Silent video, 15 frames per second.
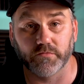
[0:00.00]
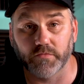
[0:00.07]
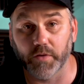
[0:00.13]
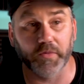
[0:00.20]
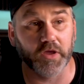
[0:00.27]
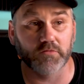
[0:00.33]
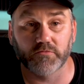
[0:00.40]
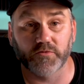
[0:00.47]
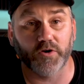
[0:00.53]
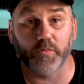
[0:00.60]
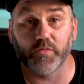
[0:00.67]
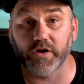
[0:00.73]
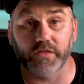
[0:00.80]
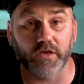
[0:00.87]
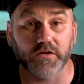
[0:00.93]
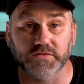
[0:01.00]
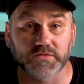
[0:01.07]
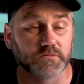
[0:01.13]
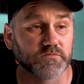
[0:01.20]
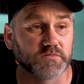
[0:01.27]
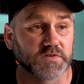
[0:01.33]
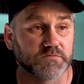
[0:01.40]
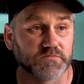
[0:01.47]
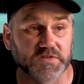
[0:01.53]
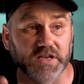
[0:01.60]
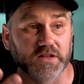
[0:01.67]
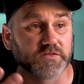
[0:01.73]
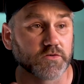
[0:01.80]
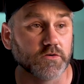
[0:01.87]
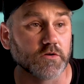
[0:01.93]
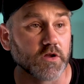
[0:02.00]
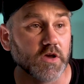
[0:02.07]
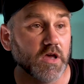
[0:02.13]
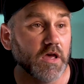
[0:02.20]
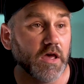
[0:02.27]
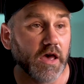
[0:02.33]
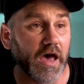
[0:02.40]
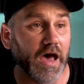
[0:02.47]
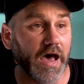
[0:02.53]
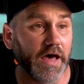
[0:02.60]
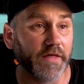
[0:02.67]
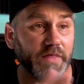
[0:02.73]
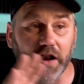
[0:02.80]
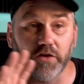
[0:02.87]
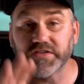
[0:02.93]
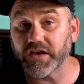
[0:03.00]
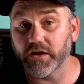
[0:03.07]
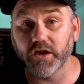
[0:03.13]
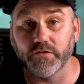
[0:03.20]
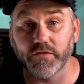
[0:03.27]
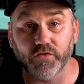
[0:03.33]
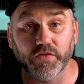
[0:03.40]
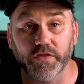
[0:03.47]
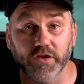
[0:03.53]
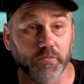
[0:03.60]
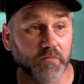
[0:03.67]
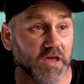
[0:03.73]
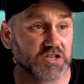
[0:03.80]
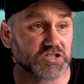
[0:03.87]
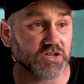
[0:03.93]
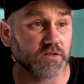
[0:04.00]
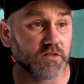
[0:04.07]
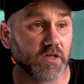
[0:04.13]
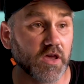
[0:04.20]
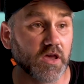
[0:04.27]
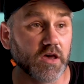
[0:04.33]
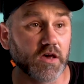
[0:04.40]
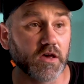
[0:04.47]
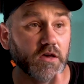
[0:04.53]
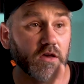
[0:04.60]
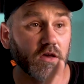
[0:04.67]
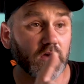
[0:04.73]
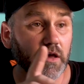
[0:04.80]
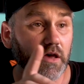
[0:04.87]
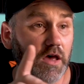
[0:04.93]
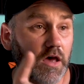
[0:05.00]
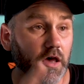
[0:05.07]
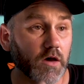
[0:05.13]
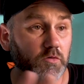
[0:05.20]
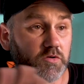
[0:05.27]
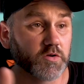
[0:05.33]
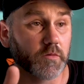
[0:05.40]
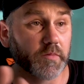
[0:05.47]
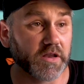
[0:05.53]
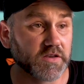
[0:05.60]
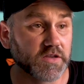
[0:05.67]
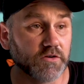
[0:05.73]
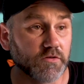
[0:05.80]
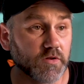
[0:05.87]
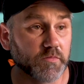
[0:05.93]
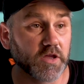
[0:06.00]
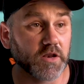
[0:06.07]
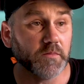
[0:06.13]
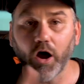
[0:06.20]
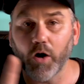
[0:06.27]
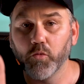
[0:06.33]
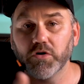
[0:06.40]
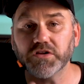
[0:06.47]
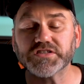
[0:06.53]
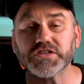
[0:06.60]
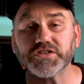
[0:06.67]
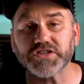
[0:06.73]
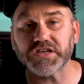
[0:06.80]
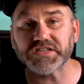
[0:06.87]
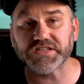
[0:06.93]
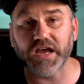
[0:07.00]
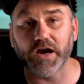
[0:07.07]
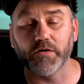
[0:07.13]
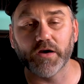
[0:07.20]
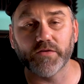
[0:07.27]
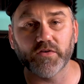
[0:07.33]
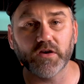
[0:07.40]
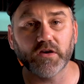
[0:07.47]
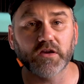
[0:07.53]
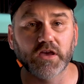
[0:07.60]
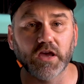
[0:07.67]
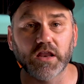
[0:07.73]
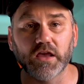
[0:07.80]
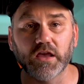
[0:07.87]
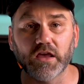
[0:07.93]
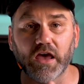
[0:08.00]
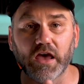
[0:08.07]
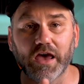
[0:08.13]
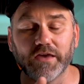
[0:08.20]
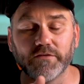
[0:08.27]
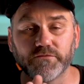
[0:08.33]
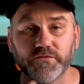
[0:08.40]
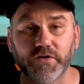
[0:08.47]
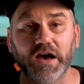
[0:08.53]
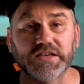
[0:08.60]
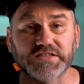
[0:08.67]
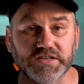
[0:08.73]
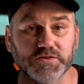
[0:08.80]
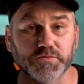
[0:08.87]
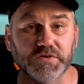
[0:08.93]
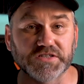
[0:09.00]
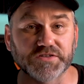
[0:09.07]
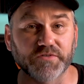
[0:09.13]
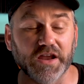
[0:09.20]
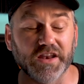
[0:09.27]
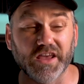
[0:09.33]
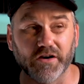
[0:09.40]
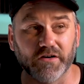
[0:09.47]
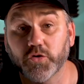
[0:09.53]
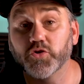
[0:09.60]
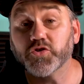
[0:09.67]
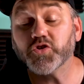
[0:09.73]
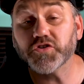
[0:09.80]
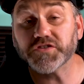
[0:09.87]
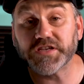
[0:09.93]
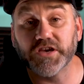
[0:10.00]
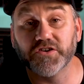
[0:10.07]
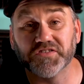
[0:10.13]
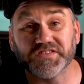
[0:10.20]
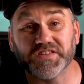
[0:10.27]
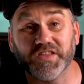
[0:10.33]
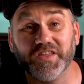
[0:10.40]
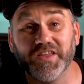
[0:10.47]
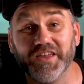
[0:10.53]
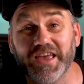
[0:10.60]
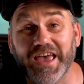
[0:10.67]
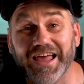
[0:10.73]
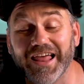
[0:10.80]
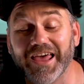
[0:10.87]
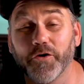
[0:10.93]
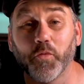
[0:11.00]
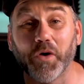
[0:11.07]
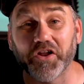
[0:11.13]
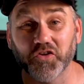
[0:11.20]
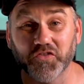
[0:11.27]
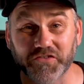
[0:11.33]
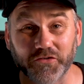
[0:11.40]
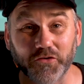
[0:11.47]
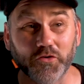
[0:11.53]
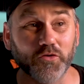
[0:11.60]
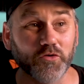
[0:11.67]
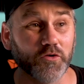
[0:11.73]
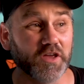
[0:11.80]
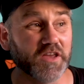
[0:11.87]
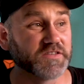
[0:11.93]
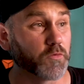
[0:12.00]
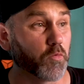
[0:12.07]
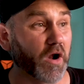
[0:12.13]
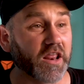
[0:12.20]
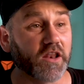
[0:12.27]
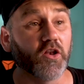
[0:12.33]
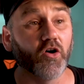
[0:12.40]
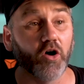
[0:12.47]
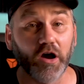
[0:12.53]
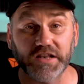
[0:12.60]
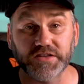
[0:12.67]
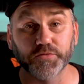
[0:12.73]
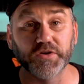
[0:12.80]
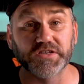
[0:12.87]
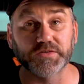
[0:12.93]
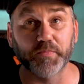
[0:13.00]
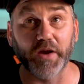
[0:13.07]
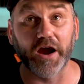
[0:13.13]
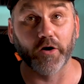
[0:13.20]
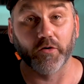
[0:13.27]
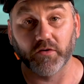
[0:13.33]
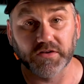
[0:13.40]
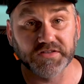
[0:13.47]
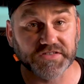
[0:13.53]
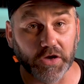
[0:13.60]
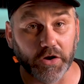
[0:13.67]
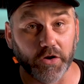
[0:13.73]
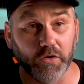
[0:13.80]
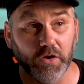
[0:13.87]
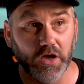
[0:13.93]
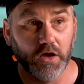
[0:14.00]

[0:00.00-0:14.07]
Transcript: I mean, grab one of those. Sounds good. That'll take care of everything you mentioned there. We'll talk about deer in a bit. I would suggest, however, getting a faster twist rate. Now, the good news here is that the LA 102 is a 1 in 9 twist barrel. So